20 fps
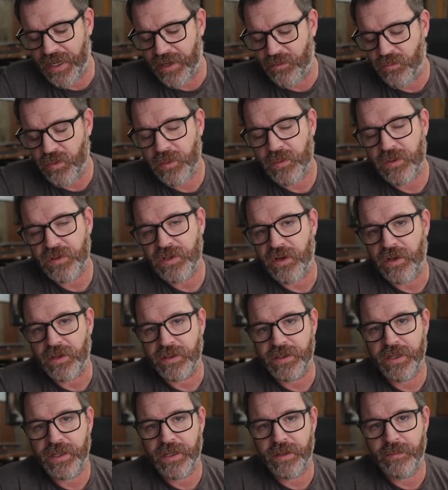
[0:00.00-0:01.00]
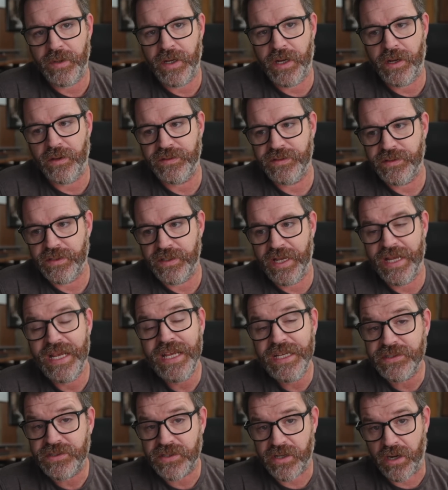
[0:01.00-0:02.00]
and we were talking about
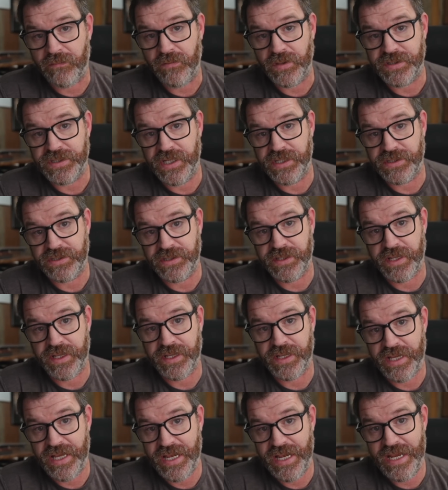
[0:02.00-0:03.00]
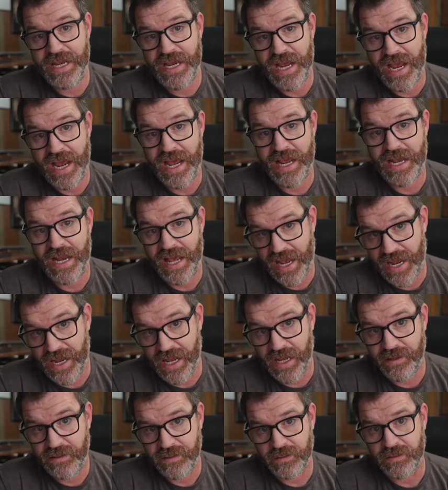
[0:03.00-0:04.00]
his conversation that he
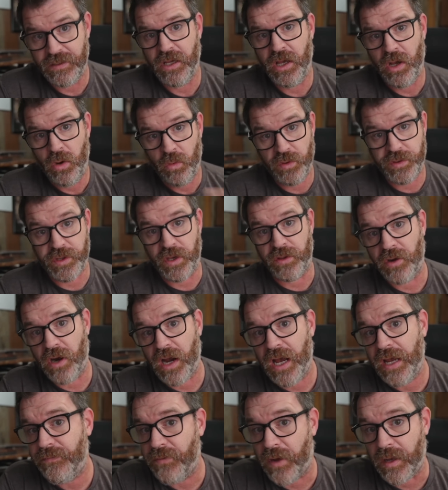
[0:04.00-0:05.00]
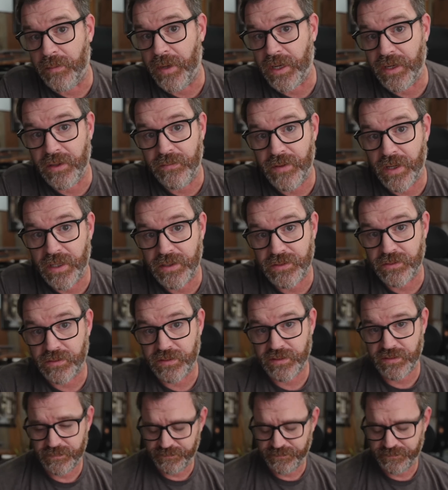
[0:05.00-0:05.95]
had with other hi-fi manufacturers.